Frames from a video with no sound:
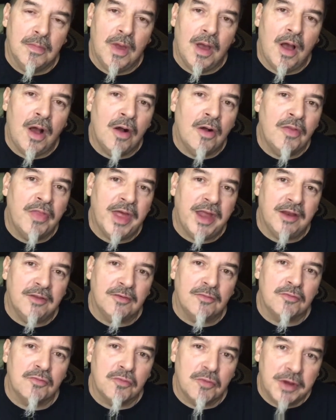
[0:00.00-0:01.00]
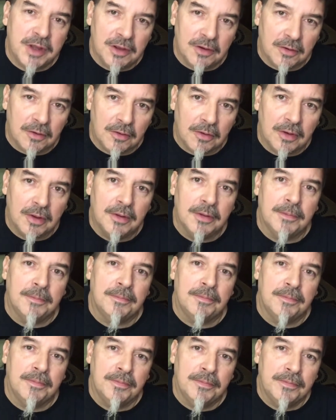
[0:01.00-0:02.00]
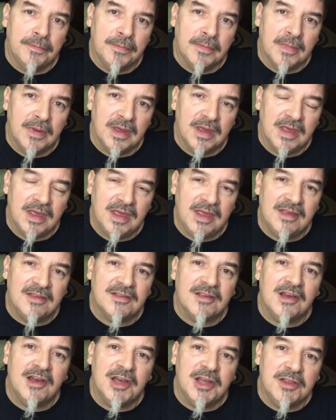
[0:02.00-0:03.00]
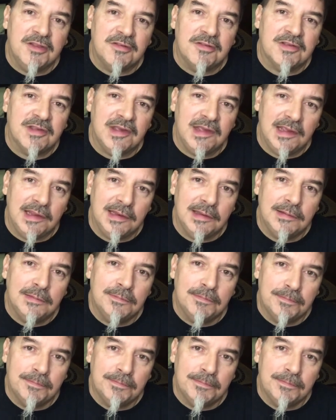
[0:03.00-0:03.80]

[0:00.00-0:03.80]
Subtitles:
All that is real is unseen.